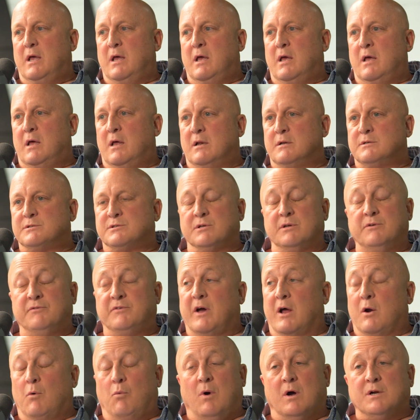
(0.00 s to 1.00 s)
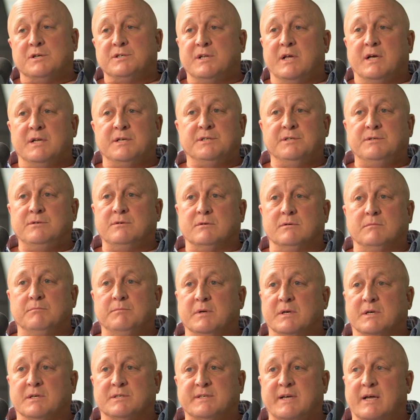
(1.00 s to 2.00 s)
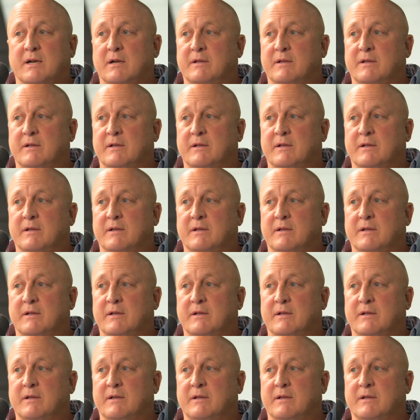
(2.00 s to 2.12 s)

And so you've got to watch that too, because